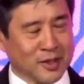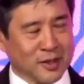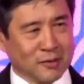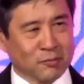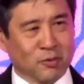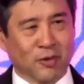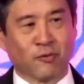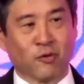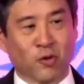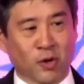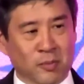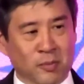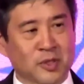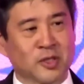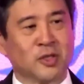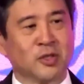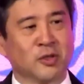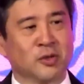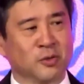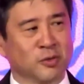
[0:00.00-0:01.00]
reforms
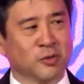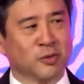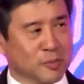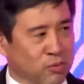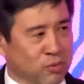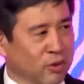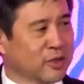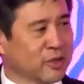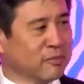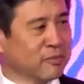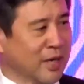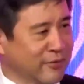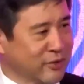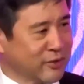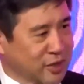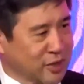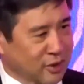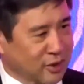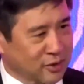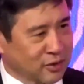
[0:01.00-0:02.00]
to support the private
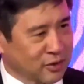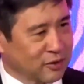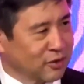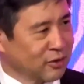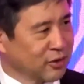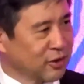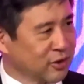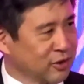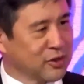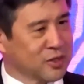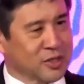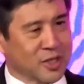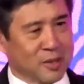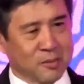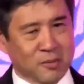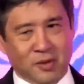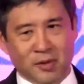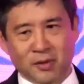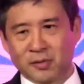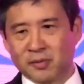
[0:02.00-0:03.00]
sector earlier this
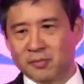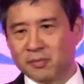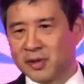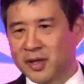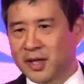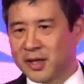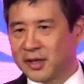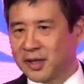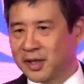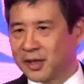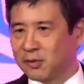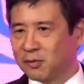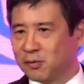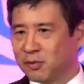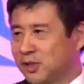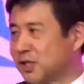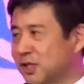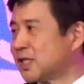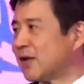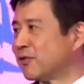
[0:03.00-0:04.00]
summer, but I think we'll
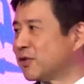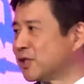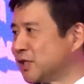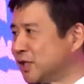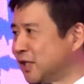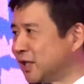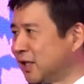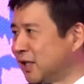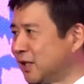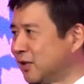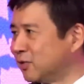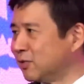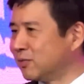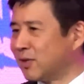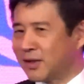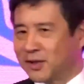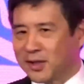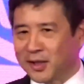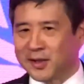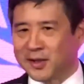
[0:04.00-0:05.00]
just have to see. I think